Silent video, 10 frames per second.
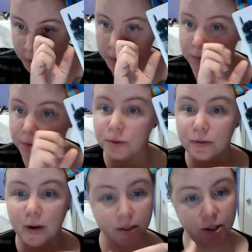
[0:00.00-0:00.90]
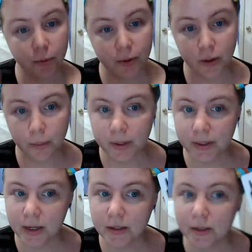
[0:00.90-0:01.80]
you're moving in a new
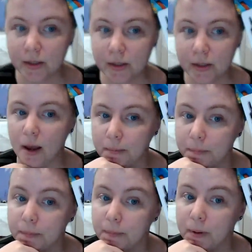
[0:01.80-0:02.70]
direction with your business.